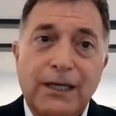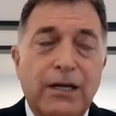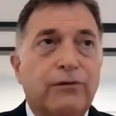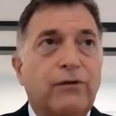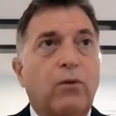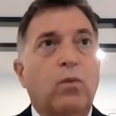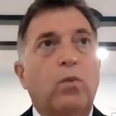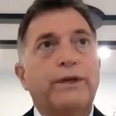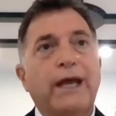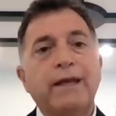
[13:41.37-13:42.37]
So
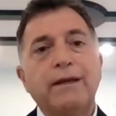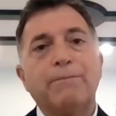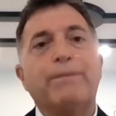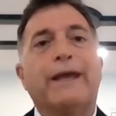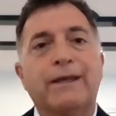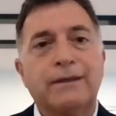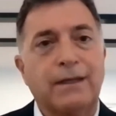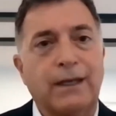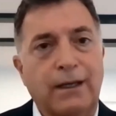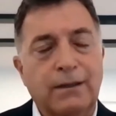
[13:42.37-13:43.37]
we're not
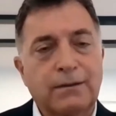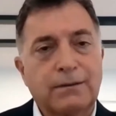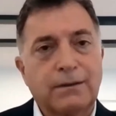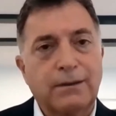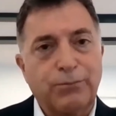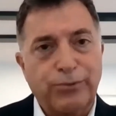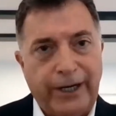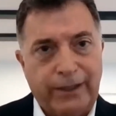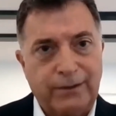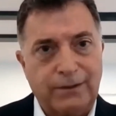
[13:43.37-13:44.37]
abandoning the
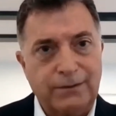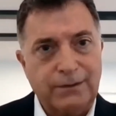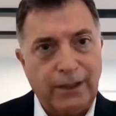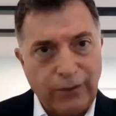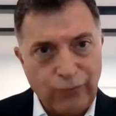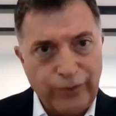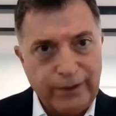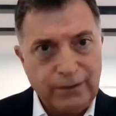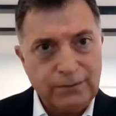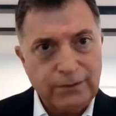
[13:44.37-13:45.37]
practical and the
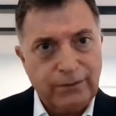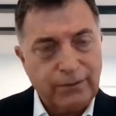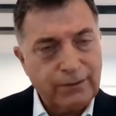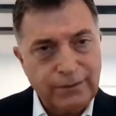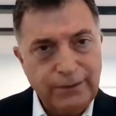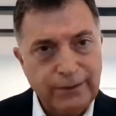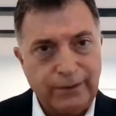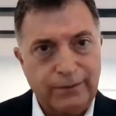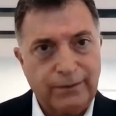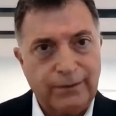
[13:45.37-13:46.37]
real. It's
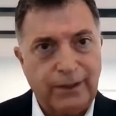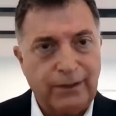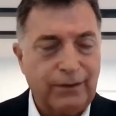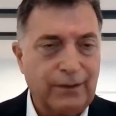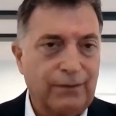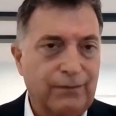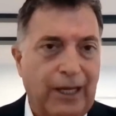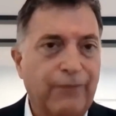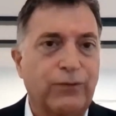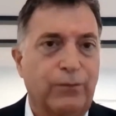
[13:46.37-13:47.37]
clear that things
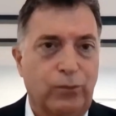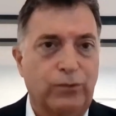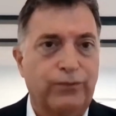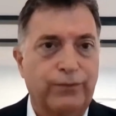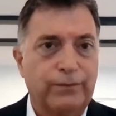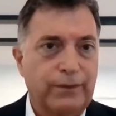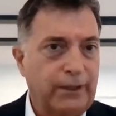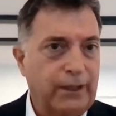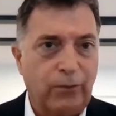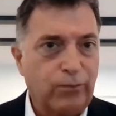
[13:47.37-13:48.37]
have to move
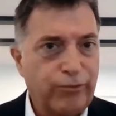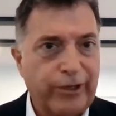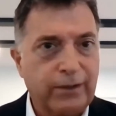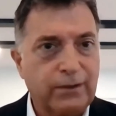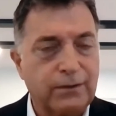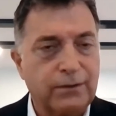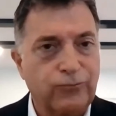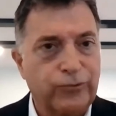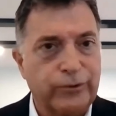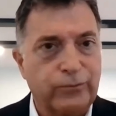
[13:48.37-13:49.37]
in our practical
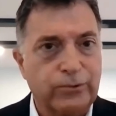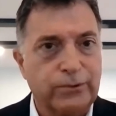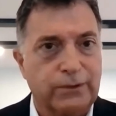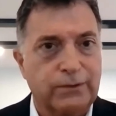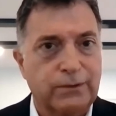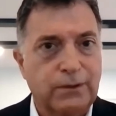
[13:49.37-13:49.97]
and real world.